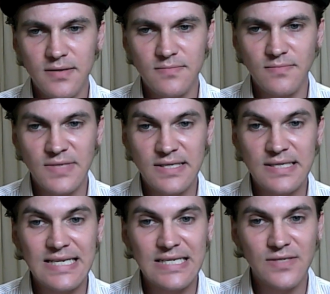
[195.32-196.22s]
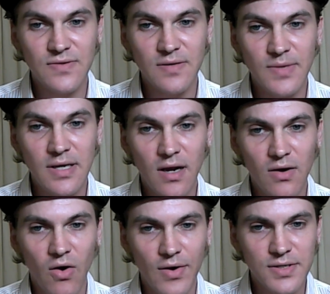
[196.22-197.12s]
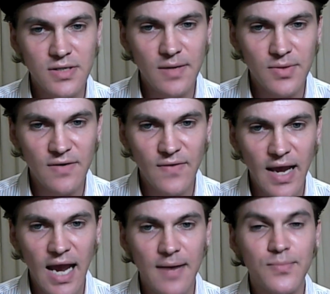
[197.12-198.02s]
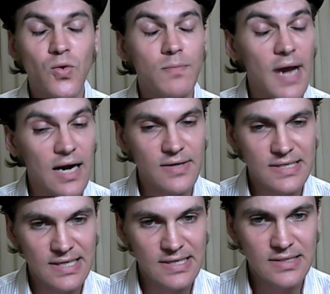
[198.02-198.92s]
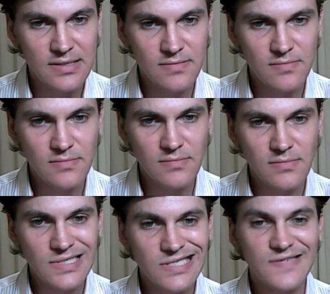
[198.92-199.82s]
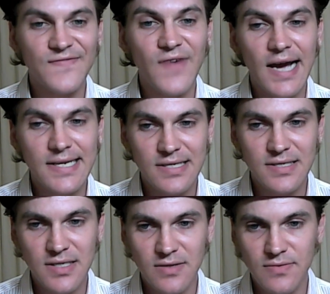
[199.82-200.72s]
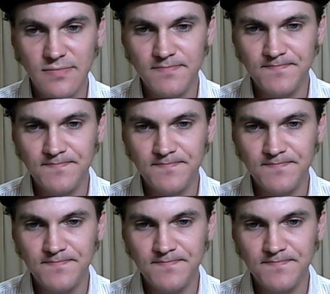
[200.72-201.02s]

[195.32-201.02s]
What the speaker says: This is an extremely large number of abnormalities defined in children.